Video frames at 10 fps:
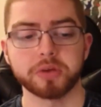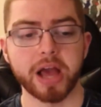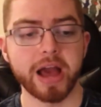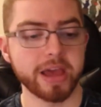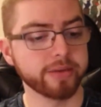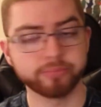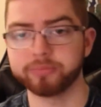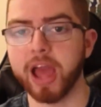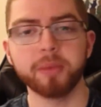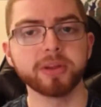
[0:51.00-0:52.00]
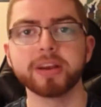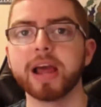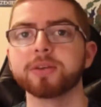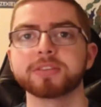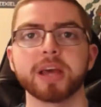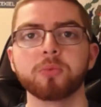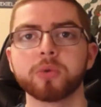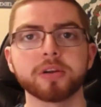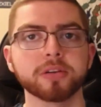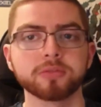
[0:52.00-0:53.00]
I am happy to announce that
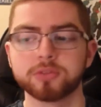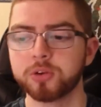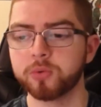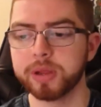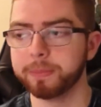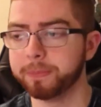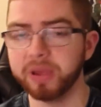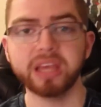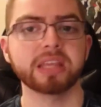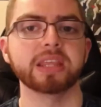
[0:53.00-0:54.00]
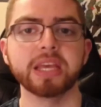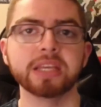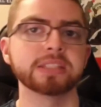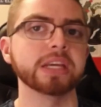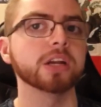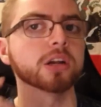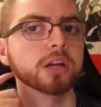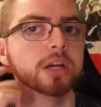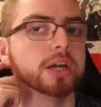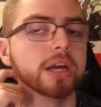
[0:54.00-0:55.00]
we're doing big things here
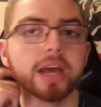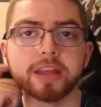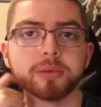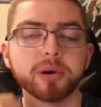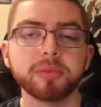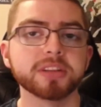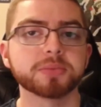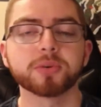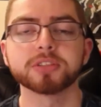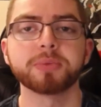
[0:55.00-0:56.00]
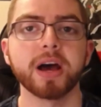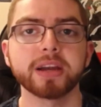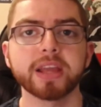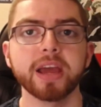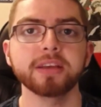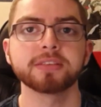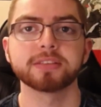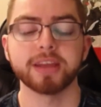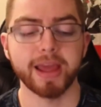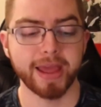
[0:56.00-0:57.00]
at the Bubble Sports Podcast,
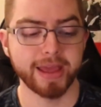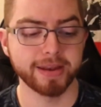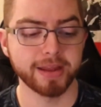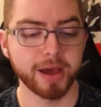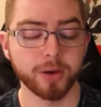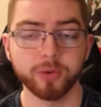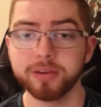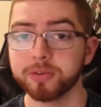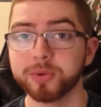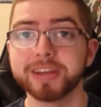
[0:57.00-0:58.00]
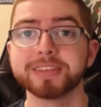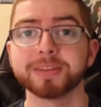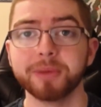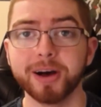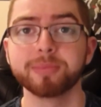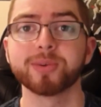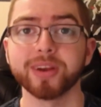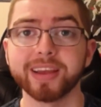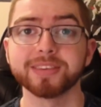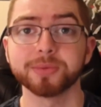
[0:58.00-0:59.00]
and we did some upgrades.